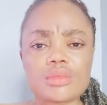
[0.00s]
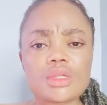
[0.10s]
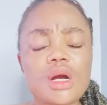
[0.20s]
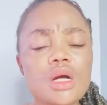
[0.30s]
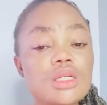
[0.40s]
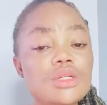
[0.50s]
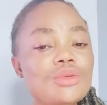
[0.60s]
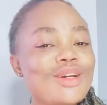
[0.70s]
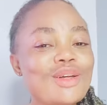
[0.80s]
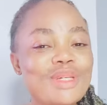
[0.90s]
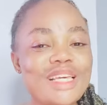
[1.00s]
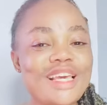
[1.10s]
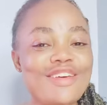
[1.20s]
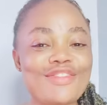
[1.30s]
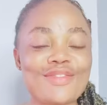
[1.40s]
Honey, you're going to be
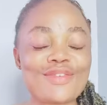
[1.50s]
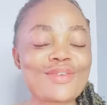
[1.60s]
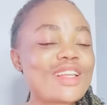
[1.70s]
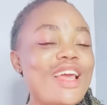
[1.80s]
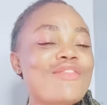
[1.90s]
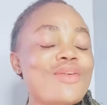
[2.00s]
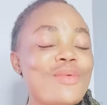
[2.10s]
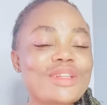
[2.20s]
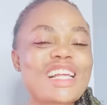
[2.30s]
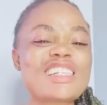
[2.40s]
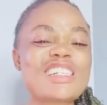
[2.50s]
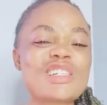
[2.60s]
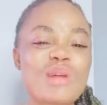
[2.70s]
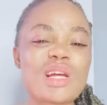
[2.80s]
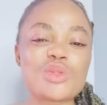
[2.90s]
careful. Not everyone that
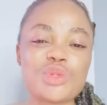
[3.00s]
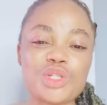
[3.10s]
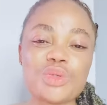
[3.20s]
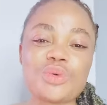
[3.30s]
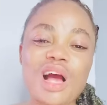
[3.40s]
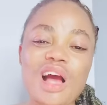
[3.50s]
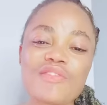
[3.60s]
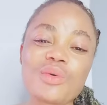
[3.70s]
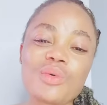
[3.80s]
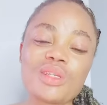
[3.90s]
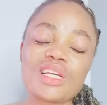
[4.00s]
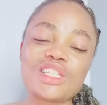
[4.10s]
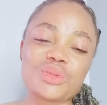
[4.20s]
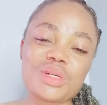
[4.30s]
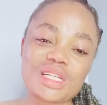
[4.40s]
smiles with you will have your good
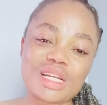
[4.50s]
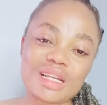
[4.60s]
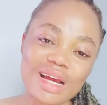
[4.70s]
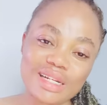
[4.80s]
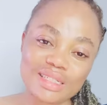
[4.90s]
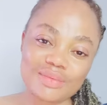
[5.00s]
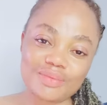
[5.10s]
interest at heart.